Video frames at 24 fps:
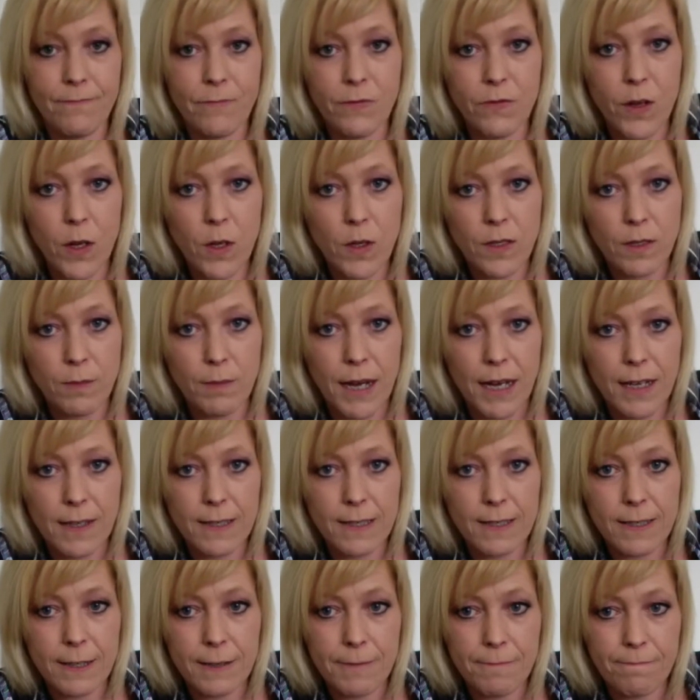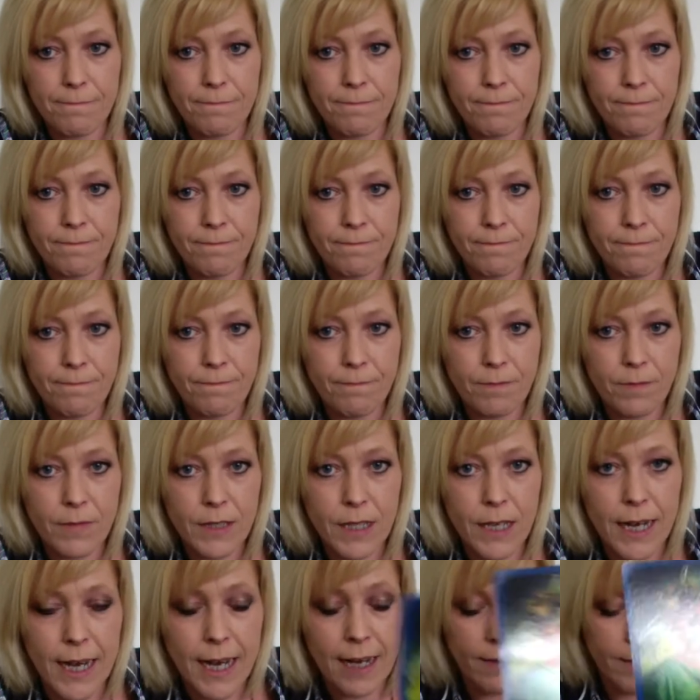False mask.
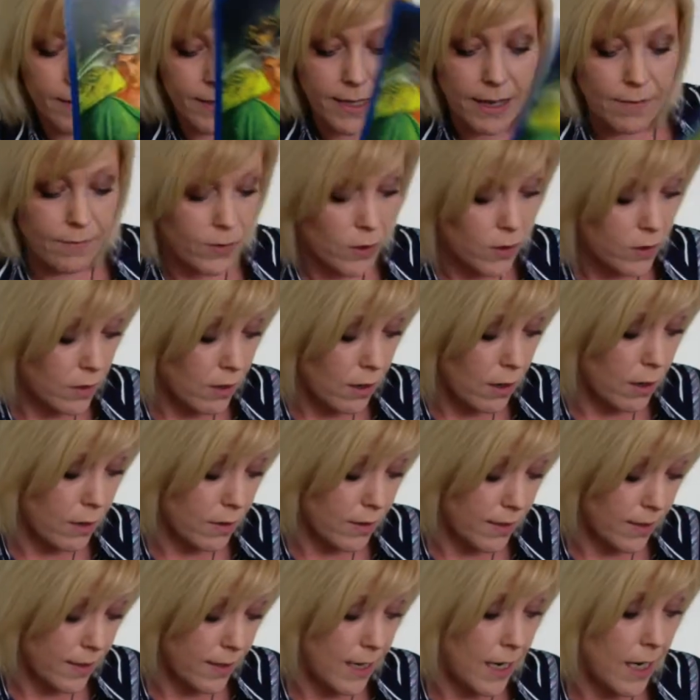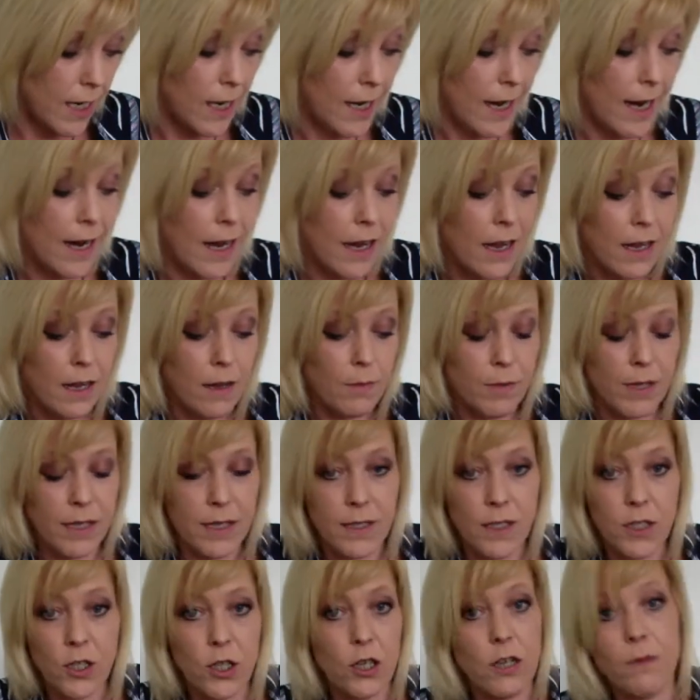Yeah, Seven of Swords, sneaky.
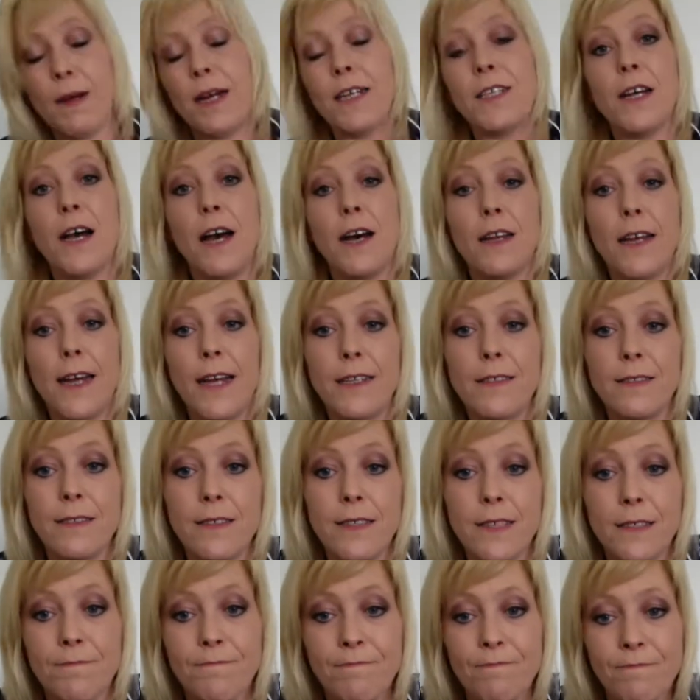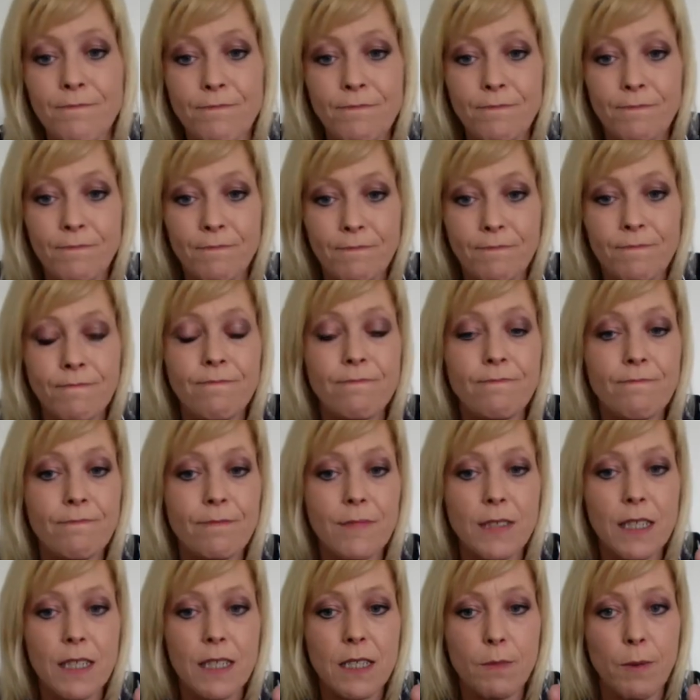This is you, my darlings.
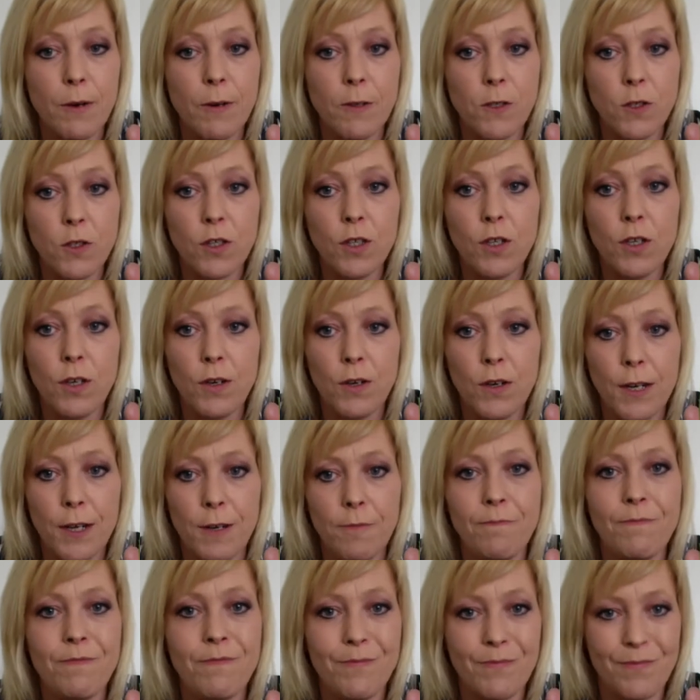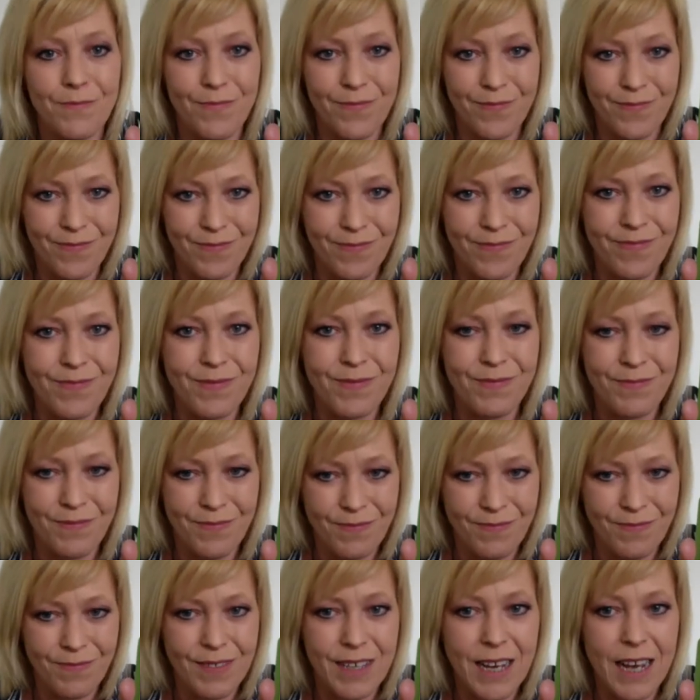Spiritual union.
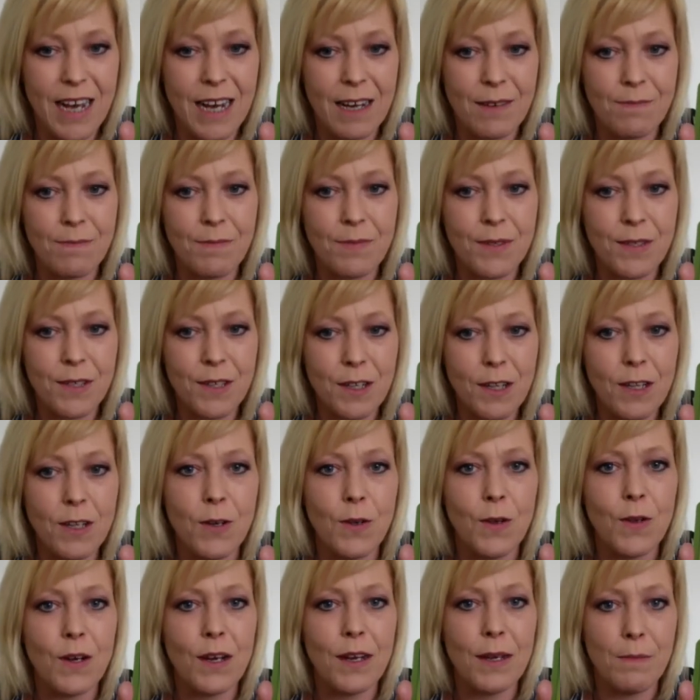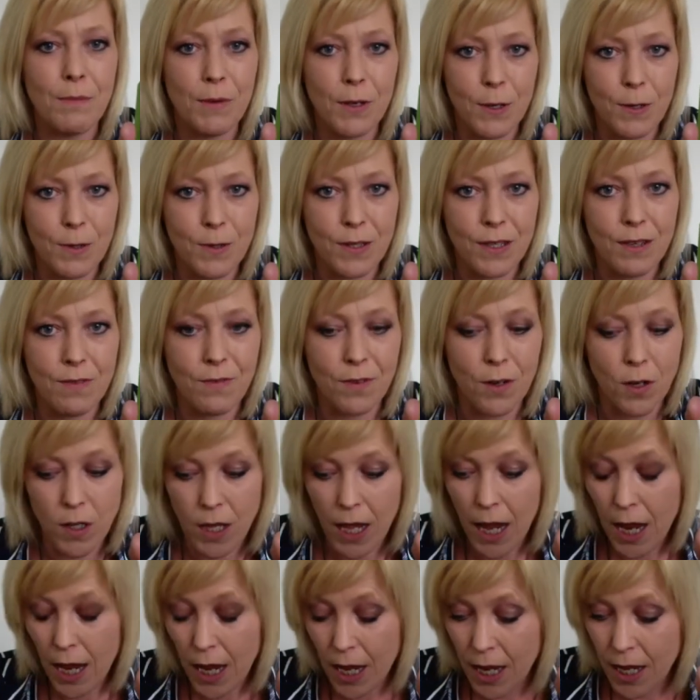Absolutely beautiful.
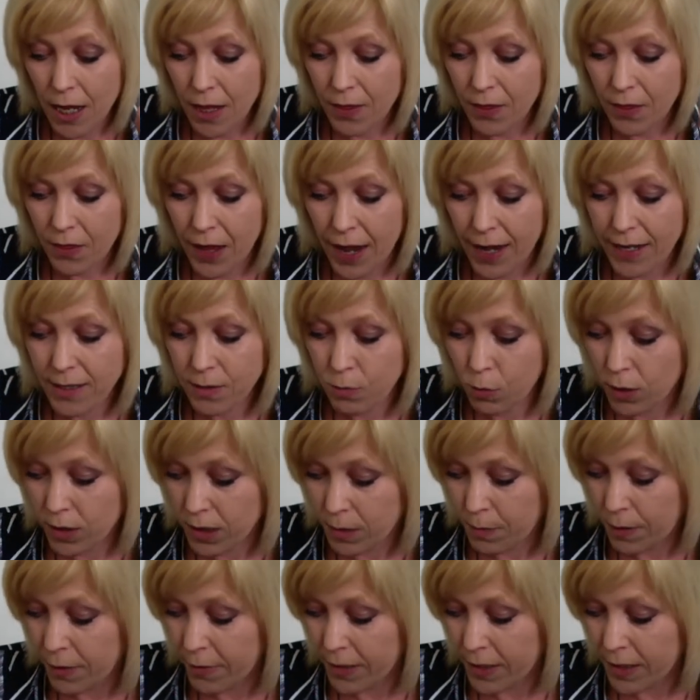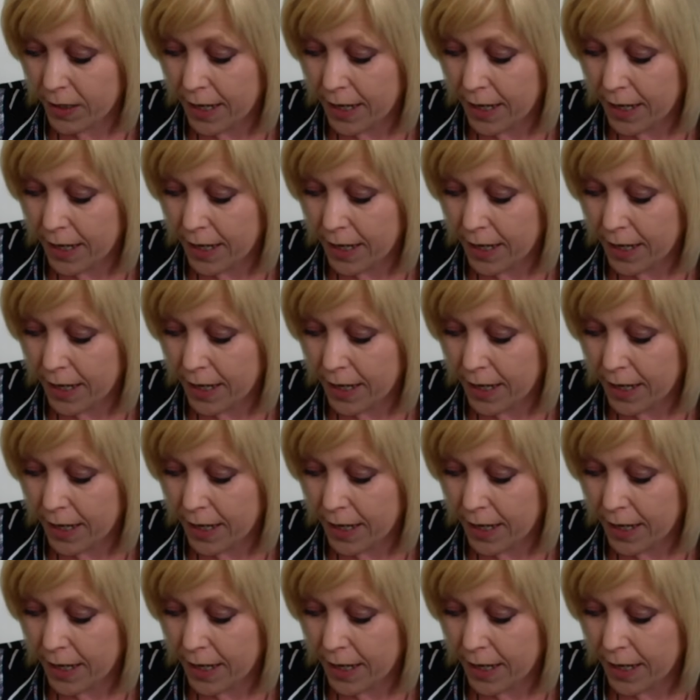That's what Spirit's